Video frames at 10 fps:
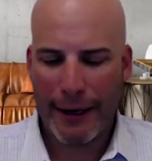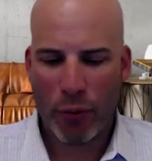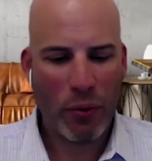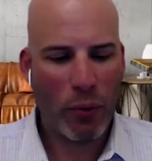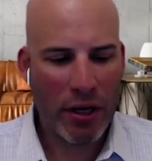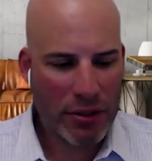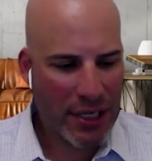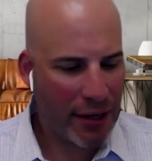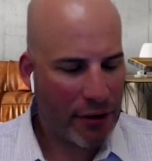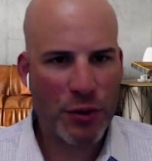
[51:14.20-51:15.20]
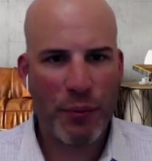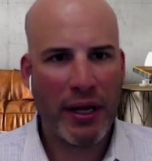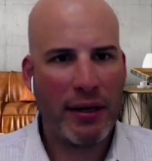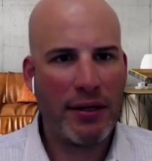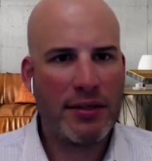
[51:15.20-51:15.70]
We know tail
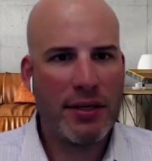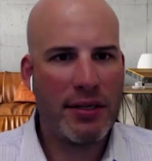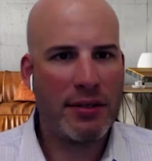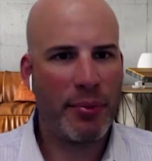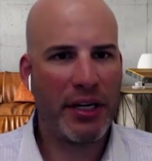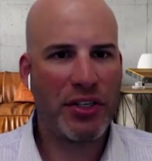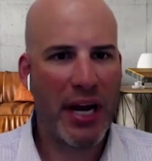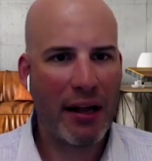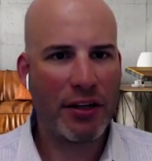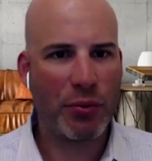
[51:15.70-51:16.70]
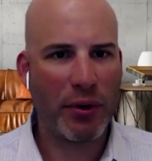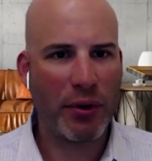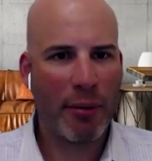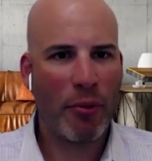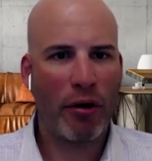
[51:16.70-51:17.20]
spend is a big challenge
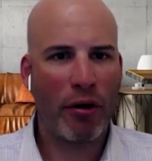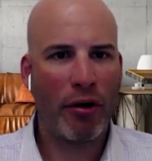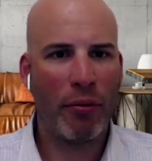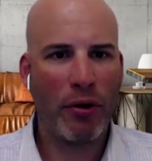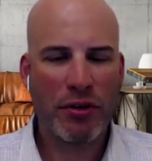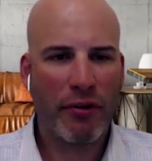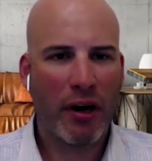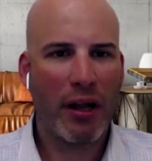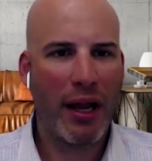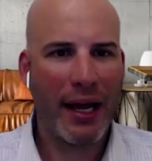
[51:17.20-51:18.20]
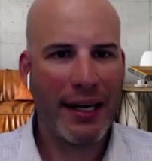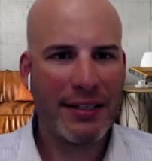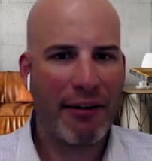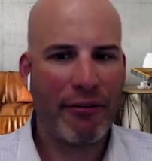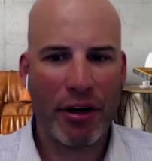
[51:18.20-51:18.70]
with MRO. Most of our
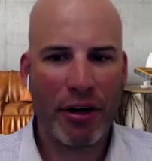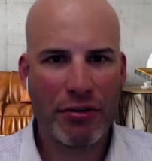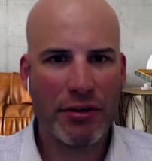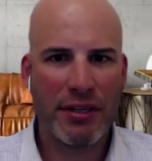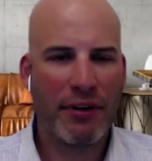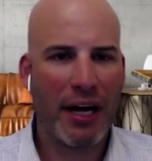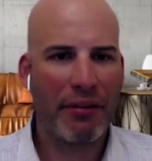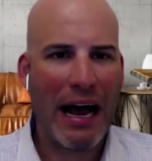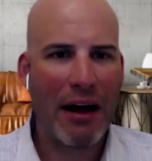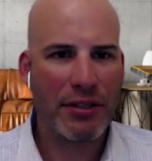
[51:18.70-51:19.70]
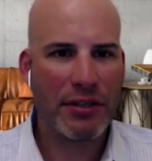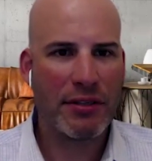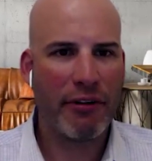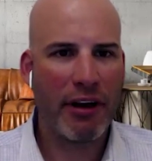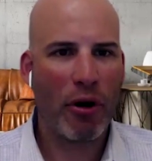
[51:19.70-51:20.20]
clients have hundreds, if not
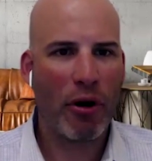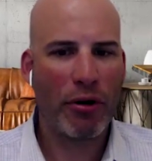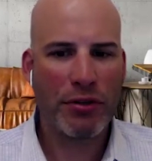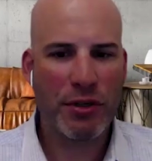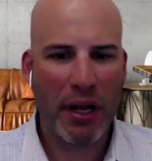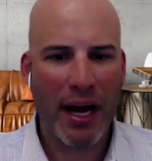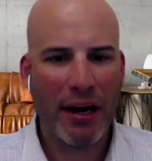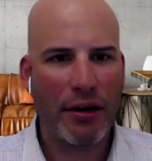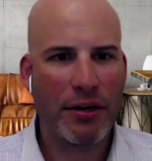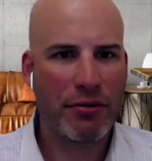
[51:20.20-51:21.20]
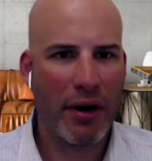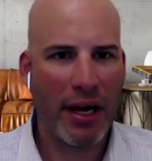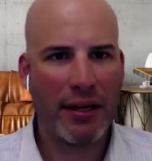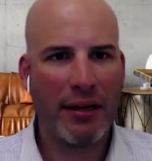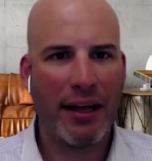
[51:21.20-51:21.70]
thousands, of MRO suppliers,
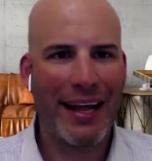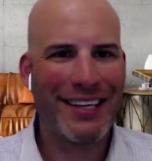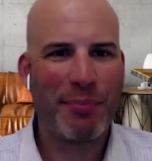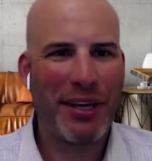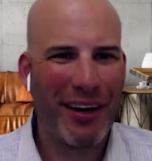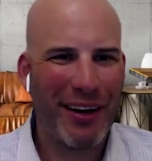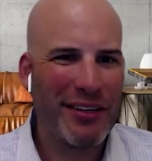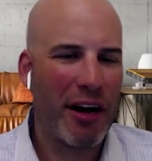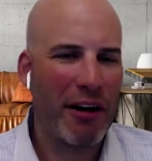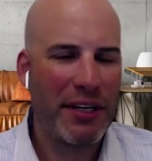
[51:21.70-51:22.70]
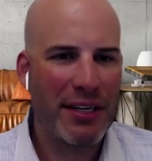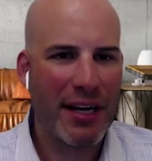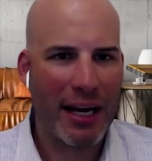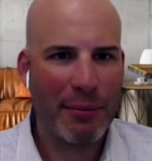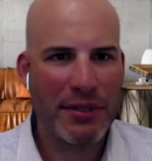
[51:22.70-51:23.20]
right? And that's because
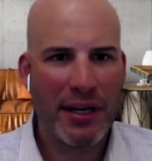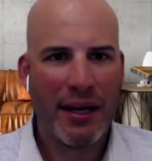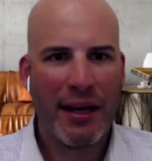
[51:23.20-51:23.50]
oftentimes,